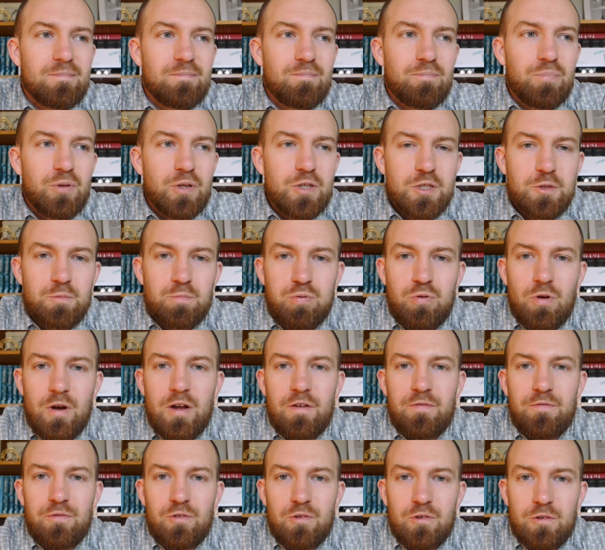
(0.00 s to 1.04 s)
please pray
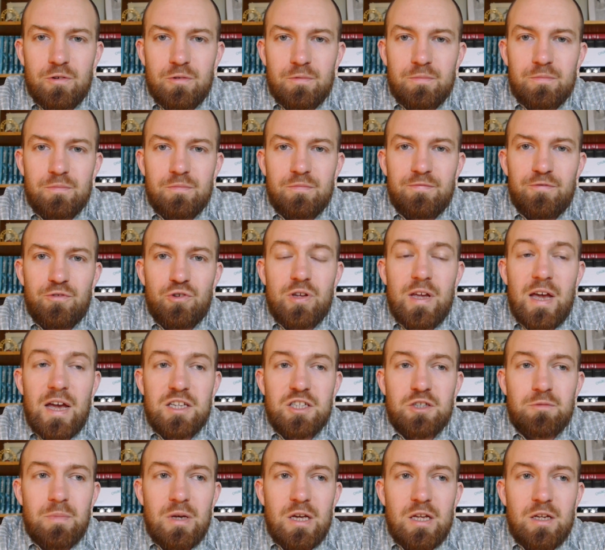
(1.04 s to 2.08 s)
for
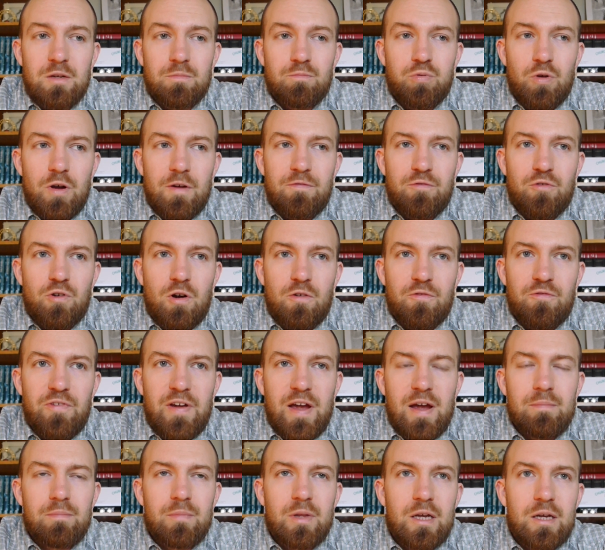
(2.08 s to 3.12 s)
Yasmin and pray for our
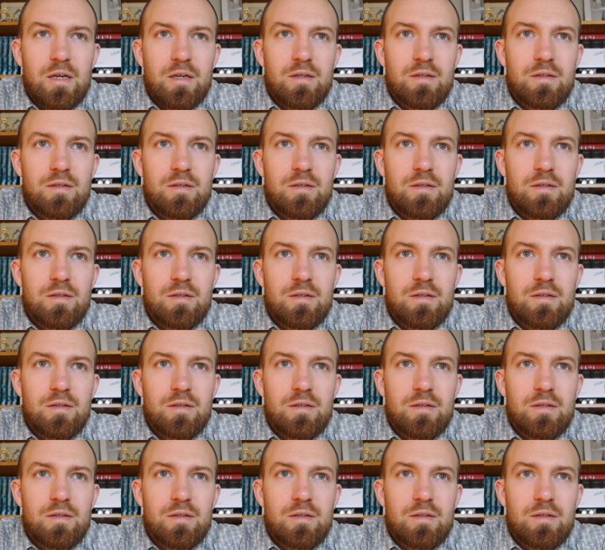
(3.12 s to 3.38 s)
family.